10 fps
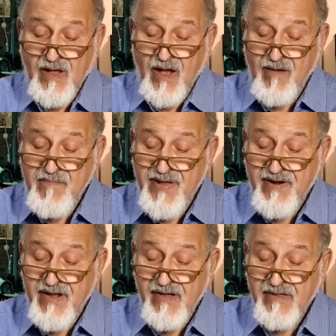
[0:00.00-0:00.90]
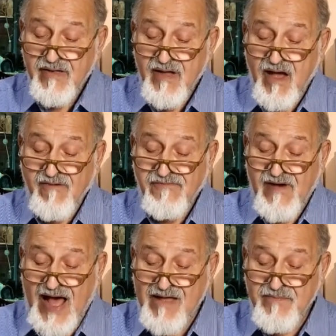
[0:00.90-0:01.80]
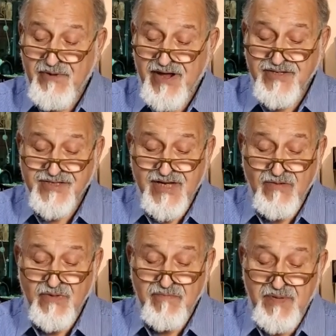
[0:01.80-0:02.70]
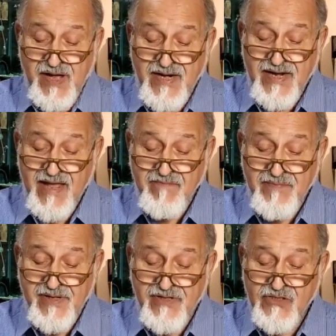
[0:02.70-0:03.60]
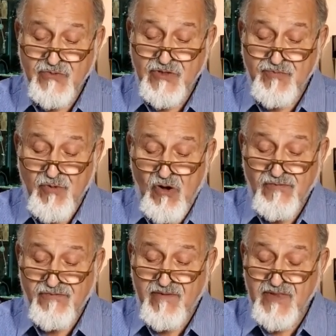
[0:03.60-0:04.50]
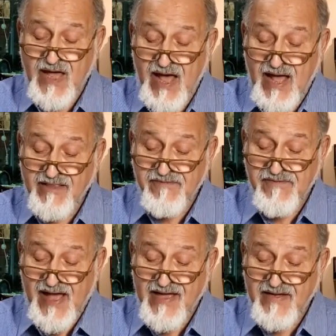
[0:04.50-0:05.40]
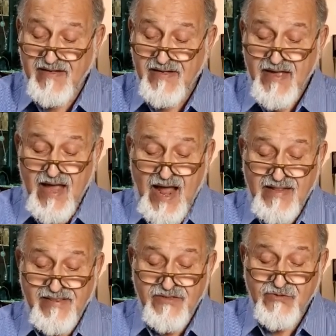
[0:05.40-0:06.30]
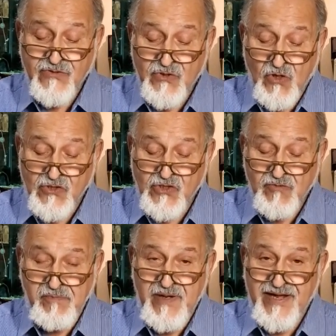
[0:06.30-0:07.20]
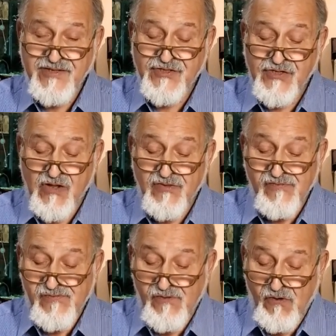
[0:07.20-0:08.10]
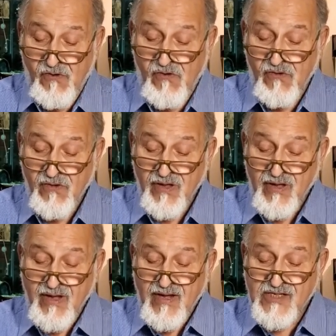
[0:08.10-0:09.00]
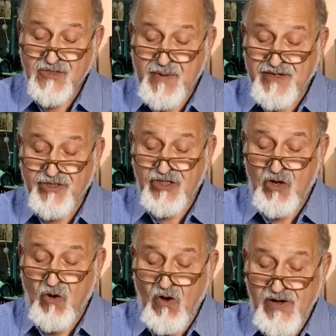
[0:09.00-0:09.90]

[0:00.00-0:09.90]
A mirror, a fire brazier with burning embers was brought from the hearth fire, and this was also placed on the floor. A special oil